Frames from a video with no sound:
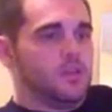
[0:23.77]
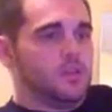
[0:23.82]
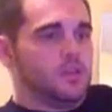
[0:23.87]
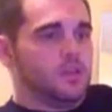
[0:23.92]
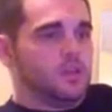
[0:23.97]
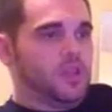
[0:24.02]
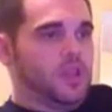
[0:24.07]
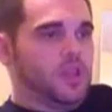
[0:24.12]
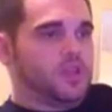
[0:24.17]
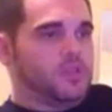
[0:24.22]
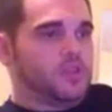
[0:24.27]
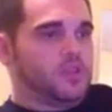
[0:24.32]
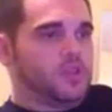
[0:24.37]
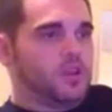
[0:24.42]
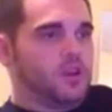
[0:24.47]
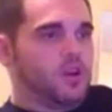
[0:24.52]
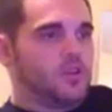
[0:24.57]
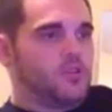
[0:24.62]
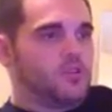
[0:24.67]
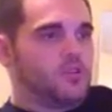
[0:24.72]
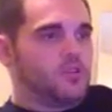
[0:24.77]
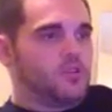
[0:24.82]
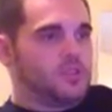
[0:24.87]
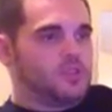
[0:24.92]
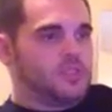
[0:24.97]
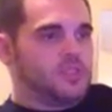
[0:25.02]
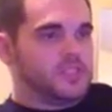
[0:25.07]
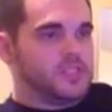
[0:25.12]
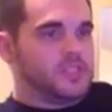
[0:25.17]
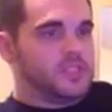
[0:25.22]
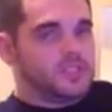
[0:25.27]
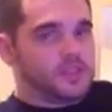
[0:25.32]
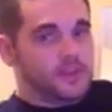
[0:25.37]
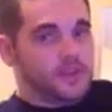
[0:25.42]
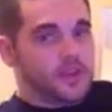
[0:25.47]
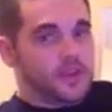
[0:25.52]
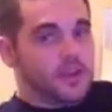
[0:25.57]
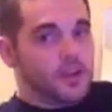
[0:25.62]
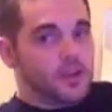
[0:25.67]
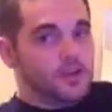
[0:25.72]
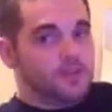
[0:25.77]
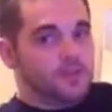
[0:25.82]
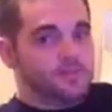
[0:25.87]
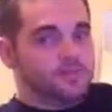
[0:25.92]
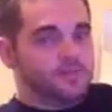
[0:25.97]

Plans to call for a ceasefire.